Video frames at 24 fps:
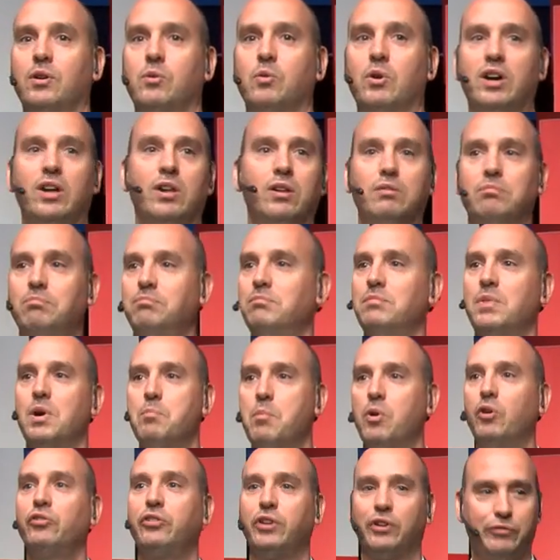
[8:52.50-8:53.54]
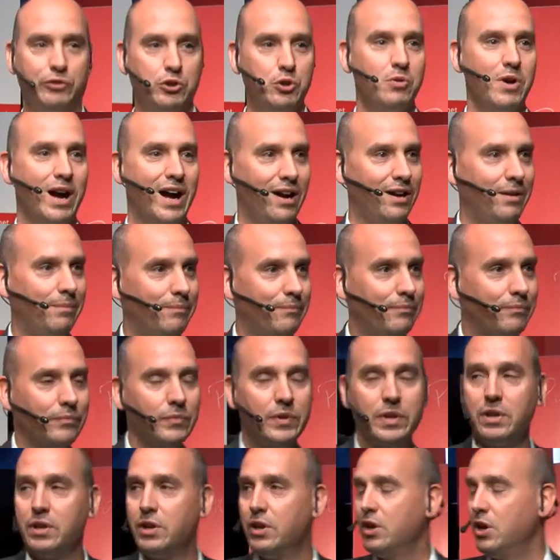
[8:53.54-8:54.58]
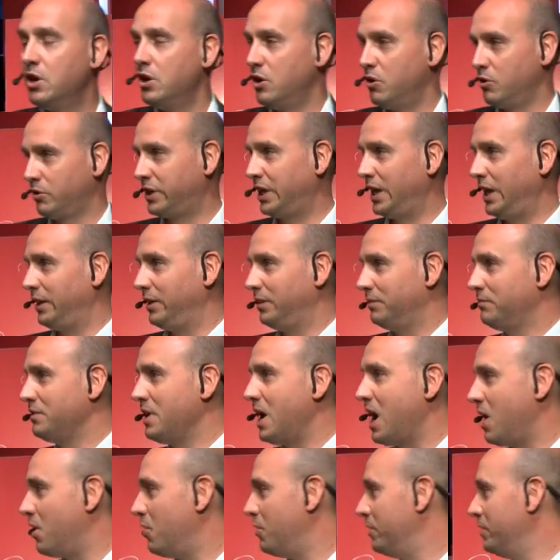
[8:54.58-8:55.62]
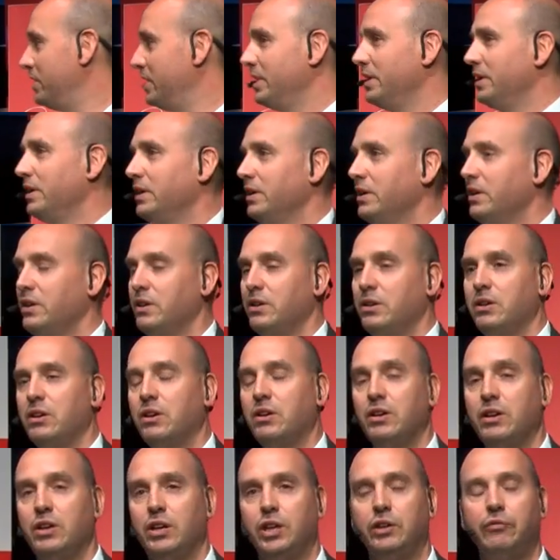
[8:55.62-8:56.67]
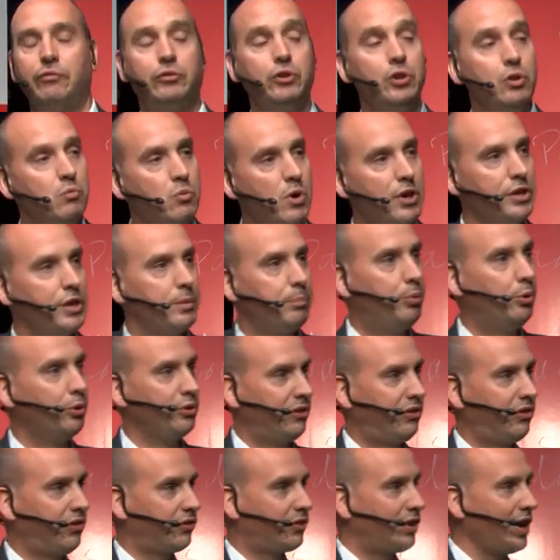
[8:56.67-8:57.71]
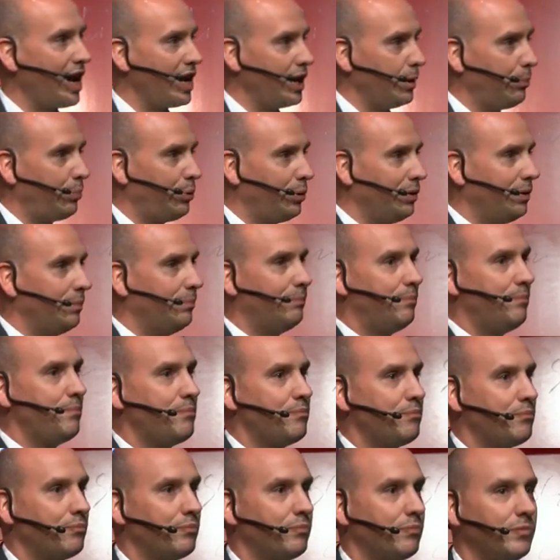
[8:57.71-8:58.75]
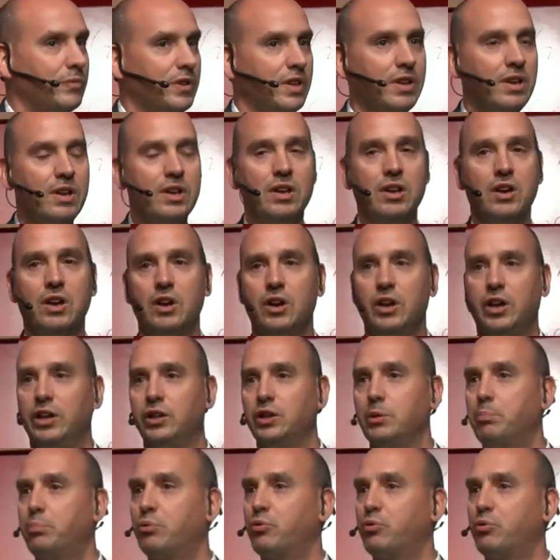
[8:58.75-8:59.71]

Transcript: Well, most of you are. Okay, now, if you want to put Skype in a